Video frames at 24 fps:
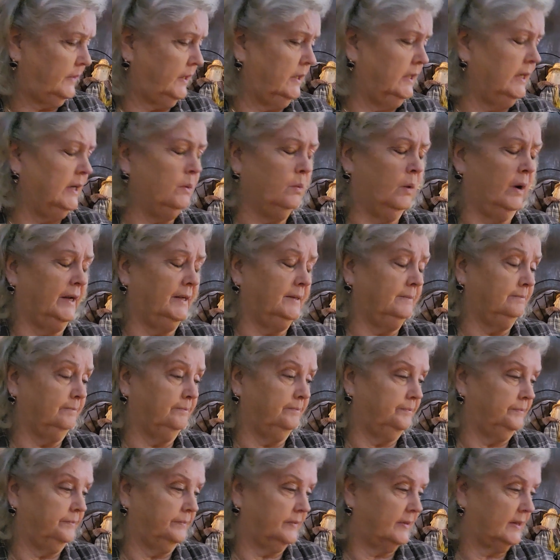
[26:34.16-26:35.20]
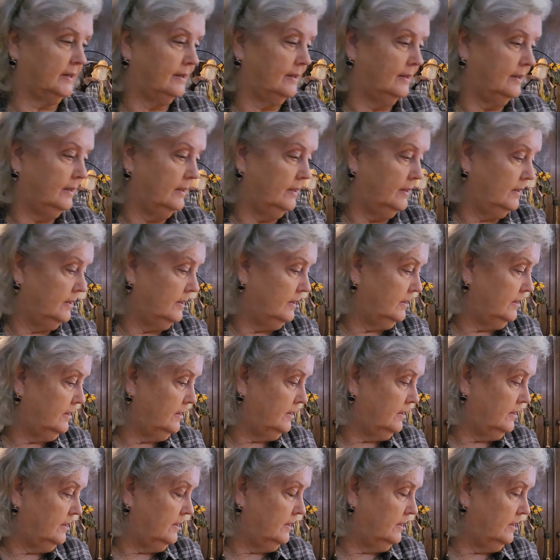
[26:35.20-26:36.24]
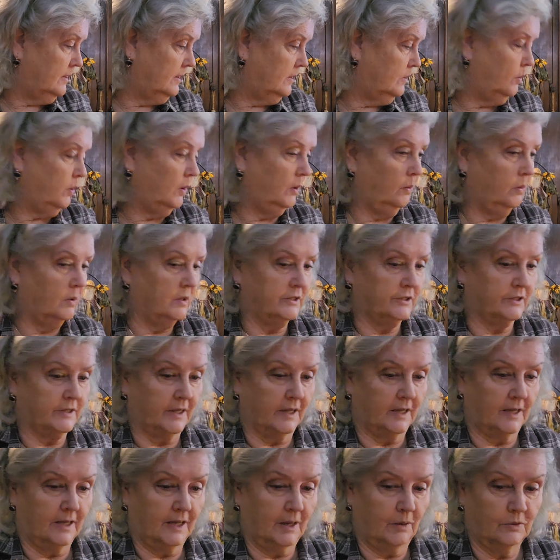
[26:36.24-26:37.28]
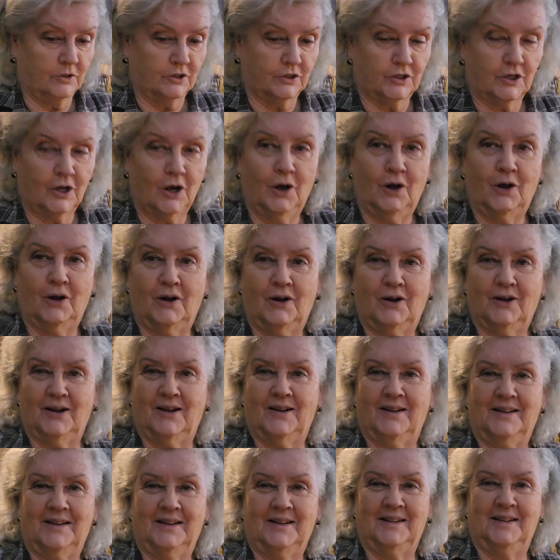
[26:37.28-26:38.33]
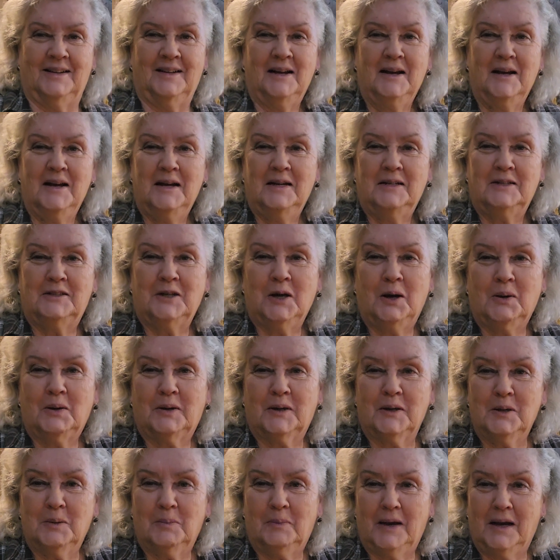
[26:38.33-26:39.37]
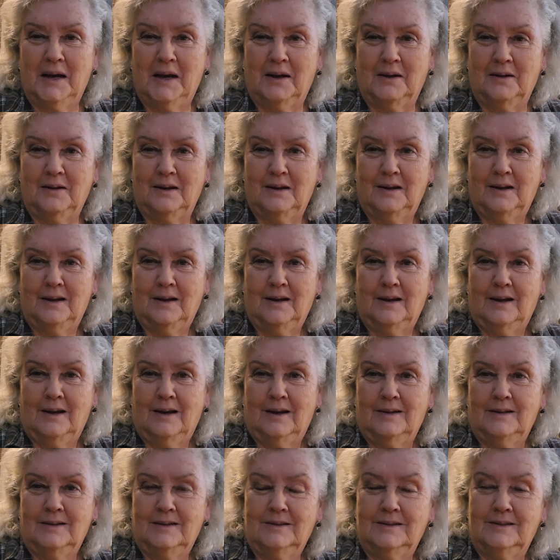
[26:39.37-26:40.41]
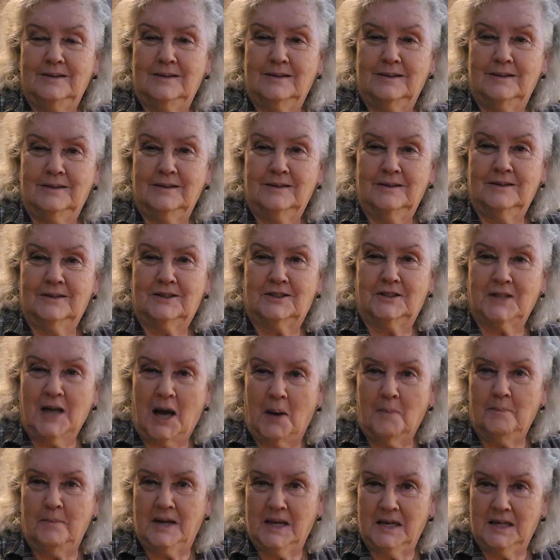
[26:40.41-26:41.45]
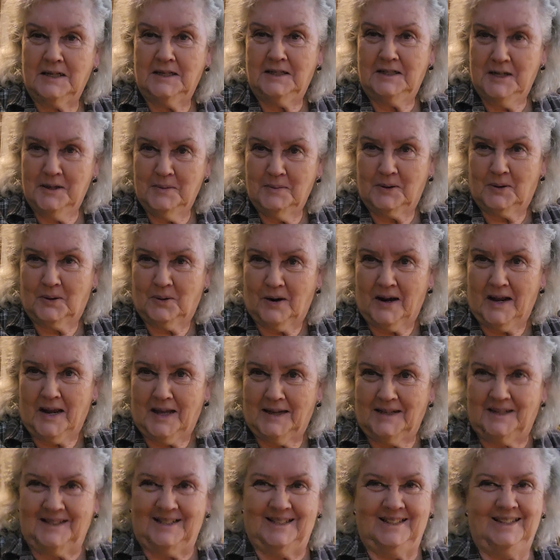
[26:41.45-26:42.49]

Anyway, where was I? I was talking about stop being a Democrat.